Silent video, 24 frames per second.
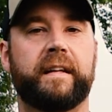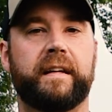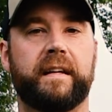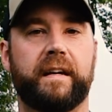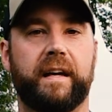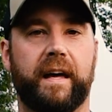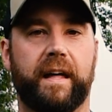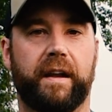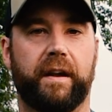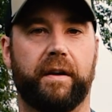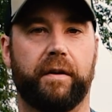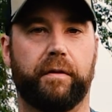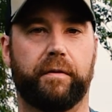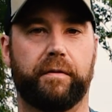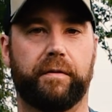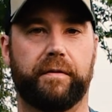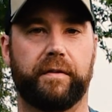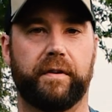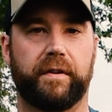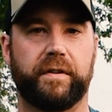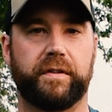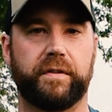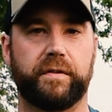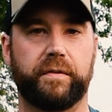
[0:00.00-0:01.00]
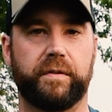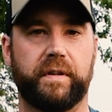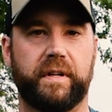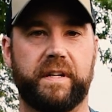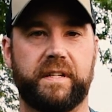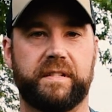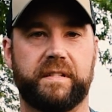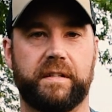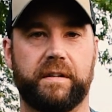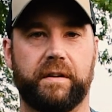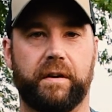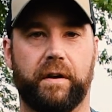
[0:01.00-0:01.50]
head on over to
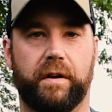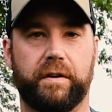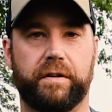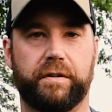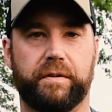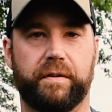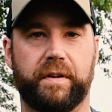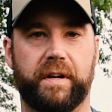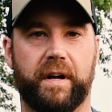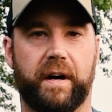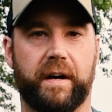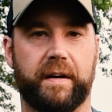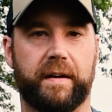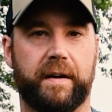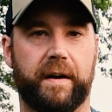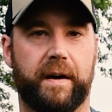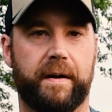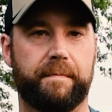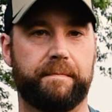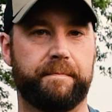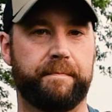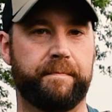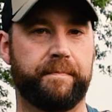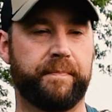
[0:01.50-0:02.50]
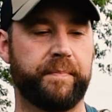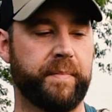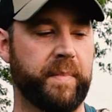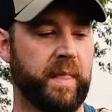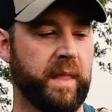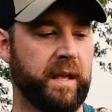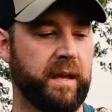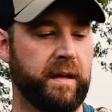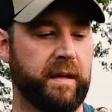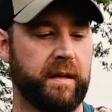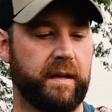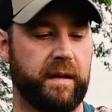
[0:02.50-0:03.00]
eastonarchery.com
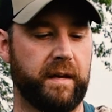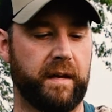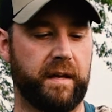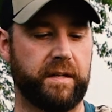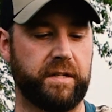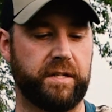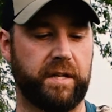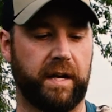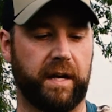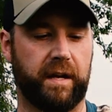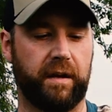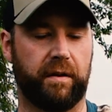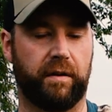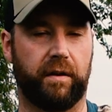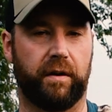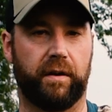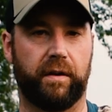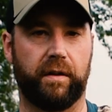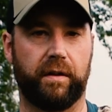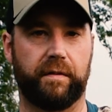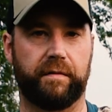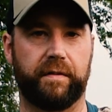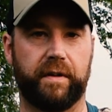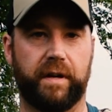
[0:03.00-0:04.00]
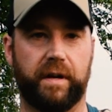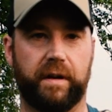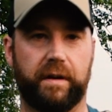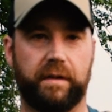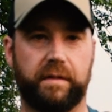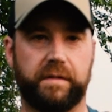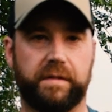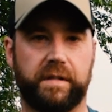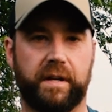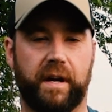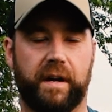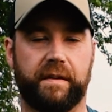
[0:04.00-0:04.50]
and check out all of the arrow
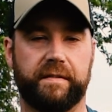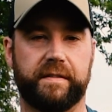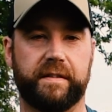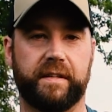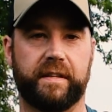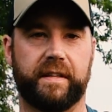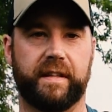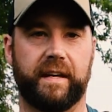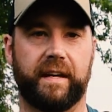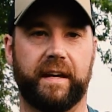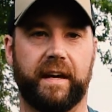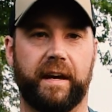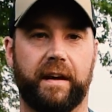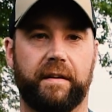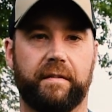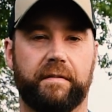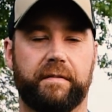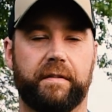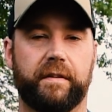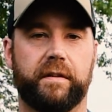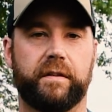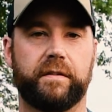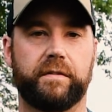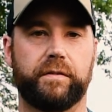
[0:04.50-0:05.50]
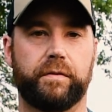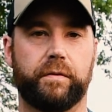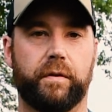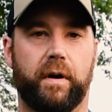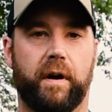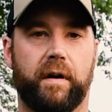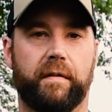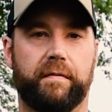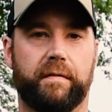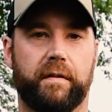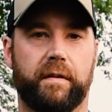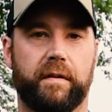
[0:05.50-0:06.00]
shafts that they have to
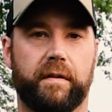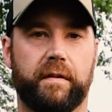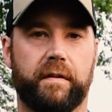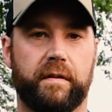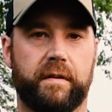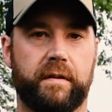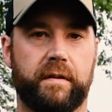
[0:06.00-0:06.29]
offer,